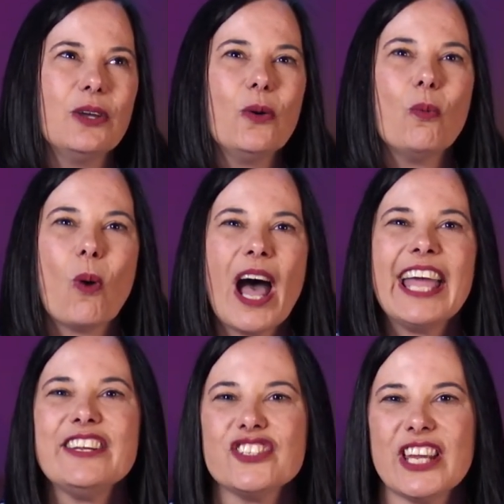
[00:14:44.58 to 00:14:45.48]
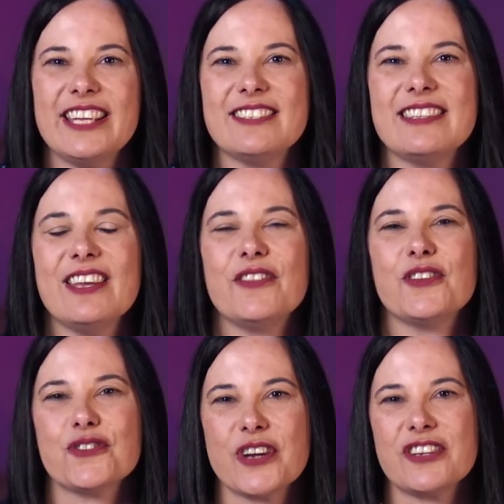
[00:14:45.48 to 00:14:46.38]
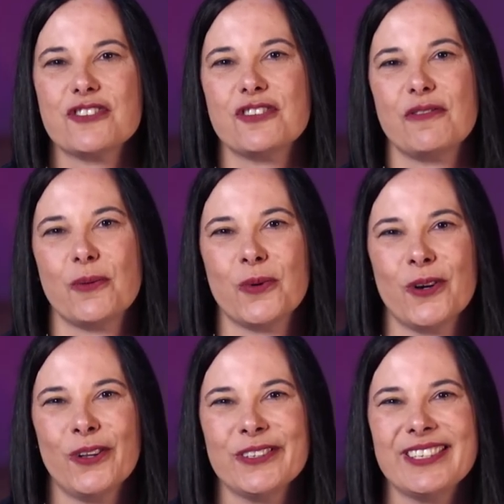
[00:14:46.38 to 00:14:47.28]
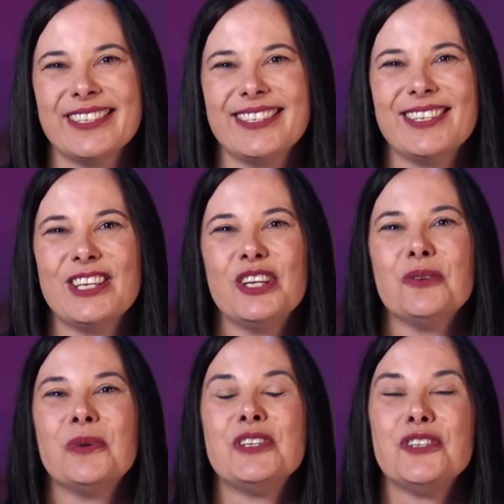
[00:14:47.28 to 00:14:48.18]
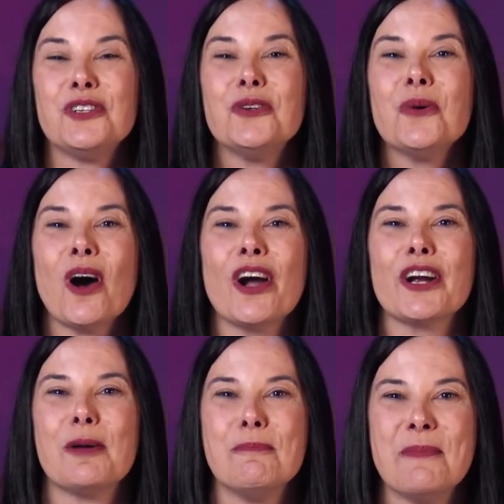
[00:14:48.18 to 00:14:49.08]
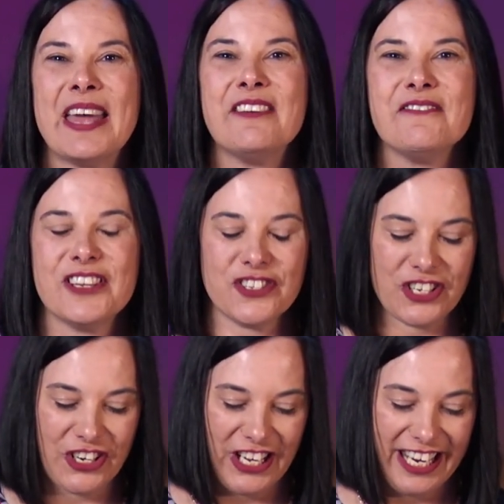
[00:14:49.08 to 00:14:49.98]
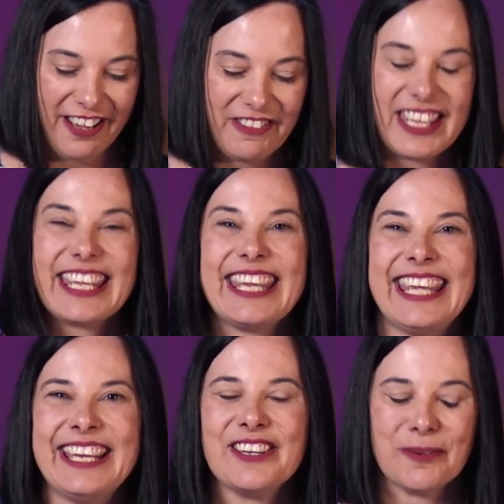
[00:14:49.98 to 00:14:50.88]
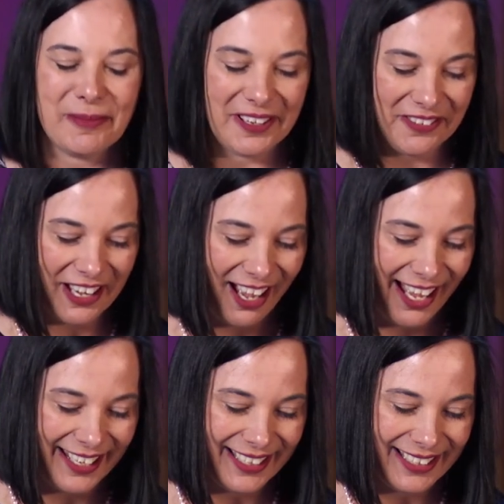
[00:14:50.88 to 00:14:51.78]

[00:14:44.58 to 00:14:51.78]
Why chase the treasures of the world when you are a beneficiary of the kingdom of God?